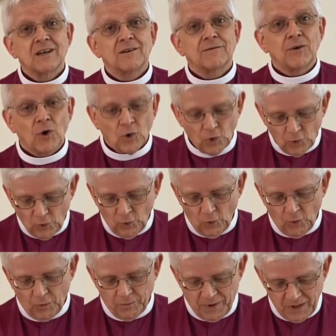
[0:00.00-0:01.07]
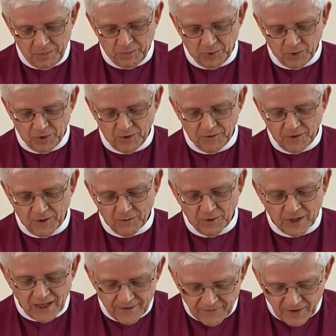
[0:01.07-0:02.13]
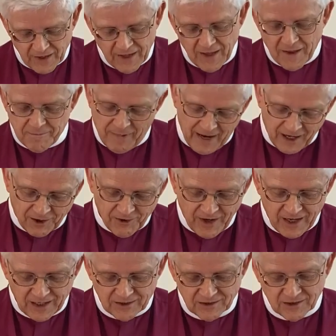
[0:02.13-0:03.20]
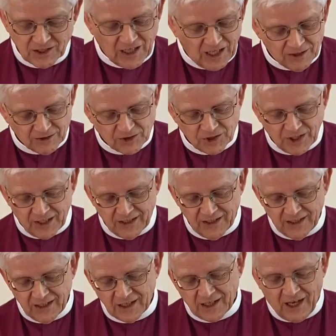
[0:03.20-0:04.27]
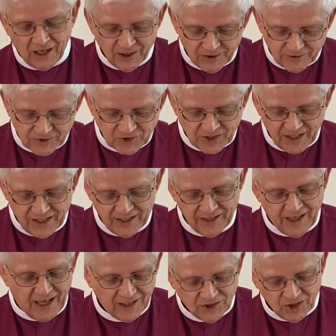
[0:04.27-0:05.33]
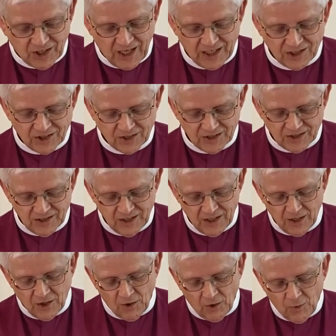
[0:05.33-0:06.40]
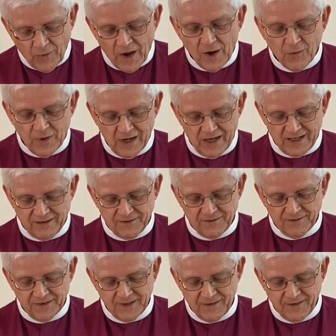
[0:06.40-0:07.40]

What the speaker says: for all people, whatever background, culture, colour of skin, education, or where we live.